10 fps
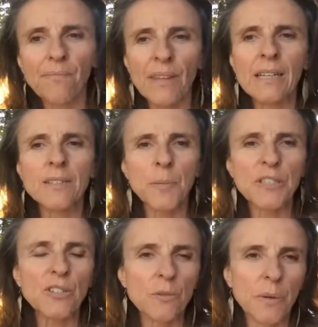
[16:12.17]

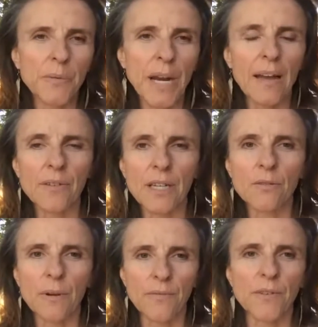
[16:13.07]
especially when we're having a
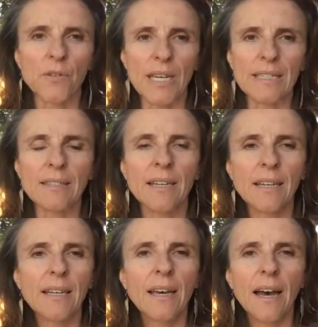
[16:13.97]
rough few days,
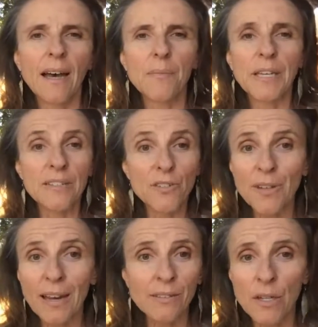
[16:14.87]
because you're
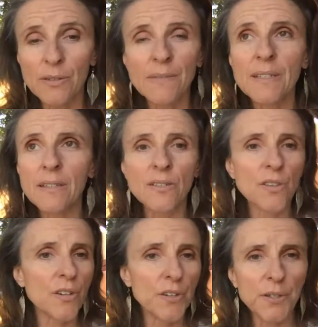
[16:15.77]
not alone. And this is
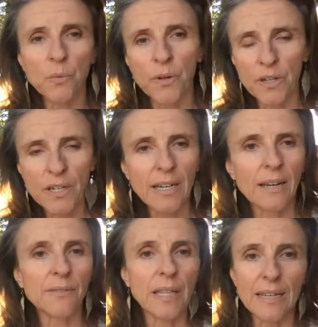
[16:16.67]
the good work
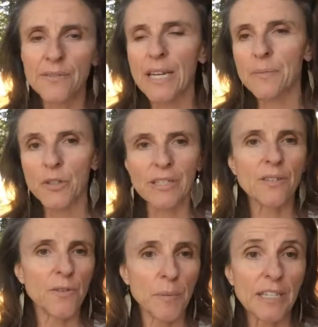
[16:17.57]
of lifetime
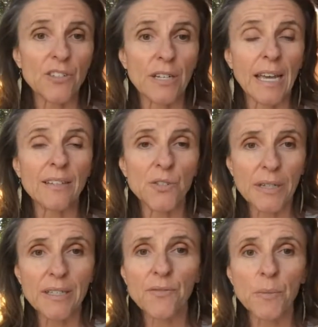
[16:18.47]
transformation. And
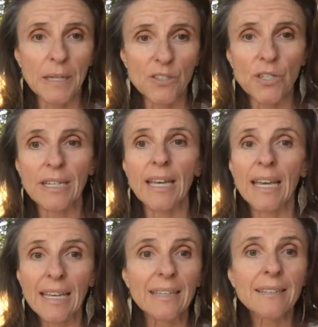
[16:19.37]
transformation
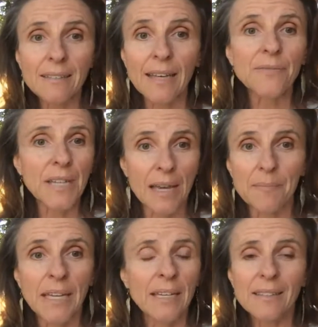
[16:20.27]
is
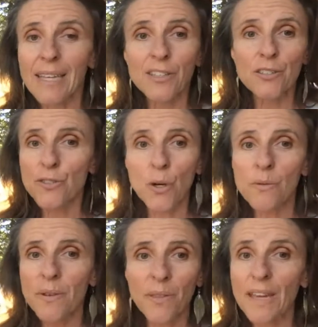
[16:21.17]
lifetime. Like,
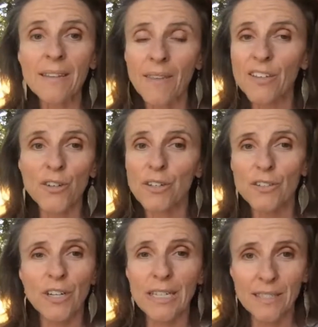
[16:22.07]
don't think that you're going to
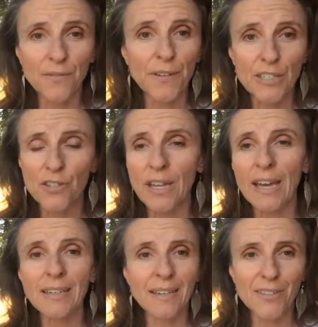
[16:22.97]
cross the finish
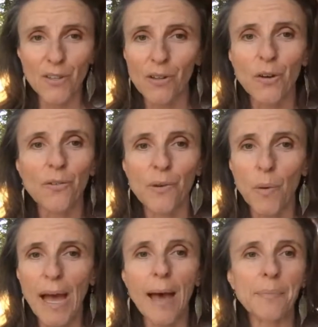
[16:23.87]
line and it's all over.
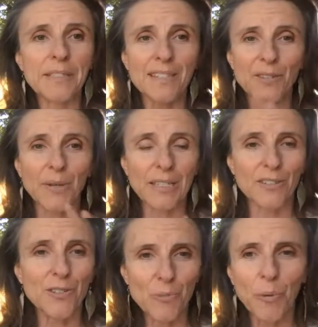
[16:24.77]
What happens is you get
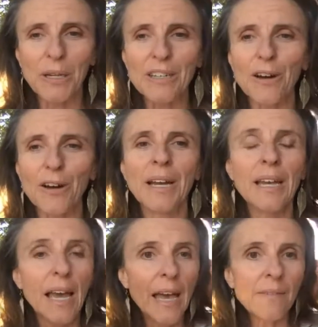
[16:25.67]
to 2.0,
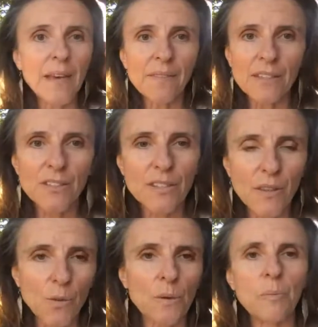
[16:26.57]
and then there's
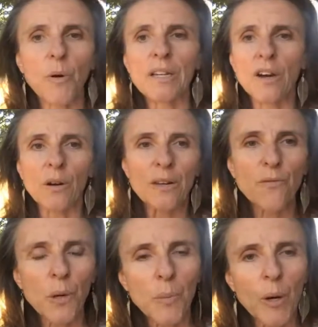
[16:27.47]
the 3.0 and
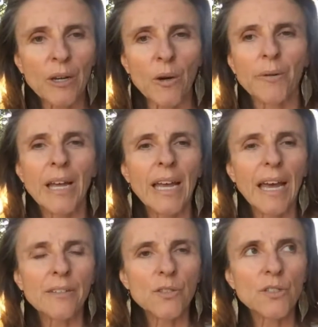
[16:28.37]
4.0.
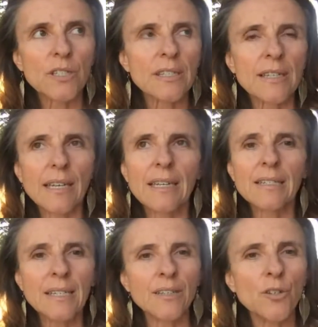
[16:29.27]
And you just
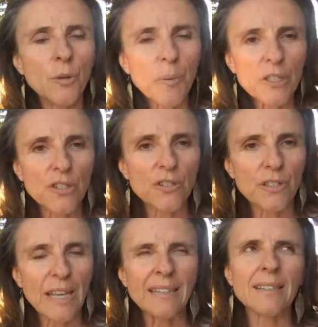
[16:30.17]
continue to
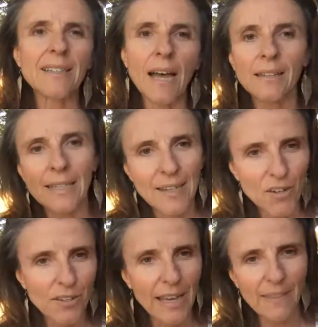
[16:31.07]
and it's not
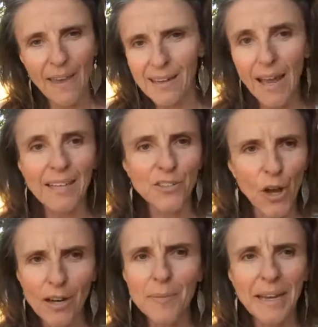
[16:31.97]
linear like that. I
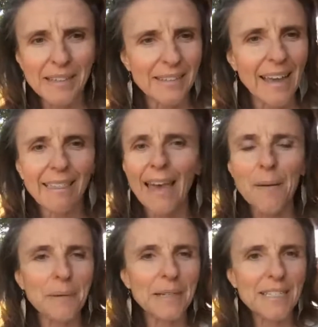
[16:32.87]
talk about it like
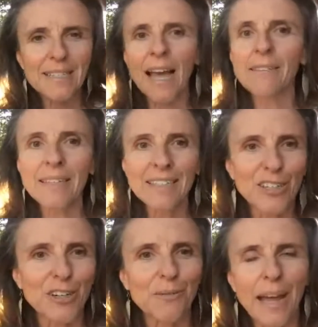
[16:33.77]
that, but it's not
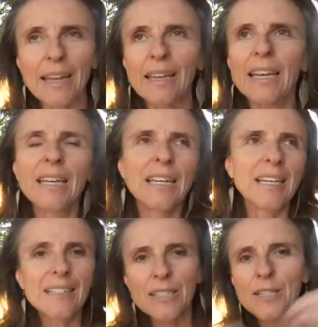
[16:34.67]
linear, right?
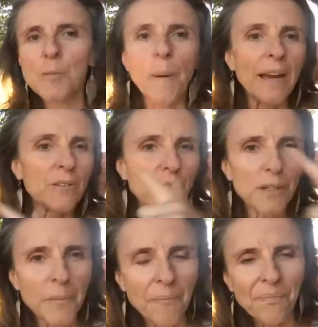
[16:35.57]
It's a spiral.